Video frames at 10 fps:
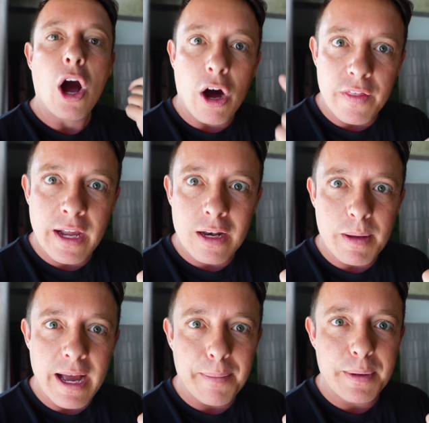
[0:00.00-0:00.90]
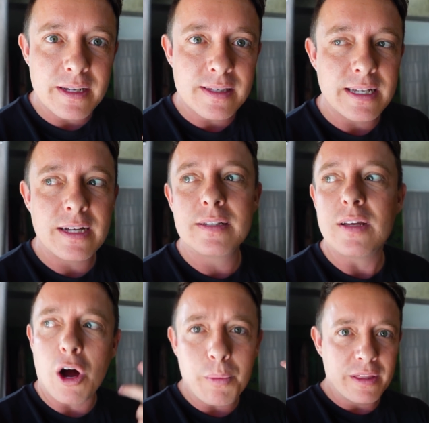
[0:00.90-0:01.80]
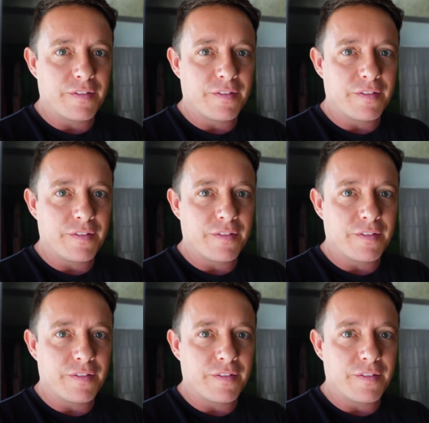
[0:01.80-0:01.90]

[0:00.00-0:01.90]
Are they going to be happy to see us? Are we the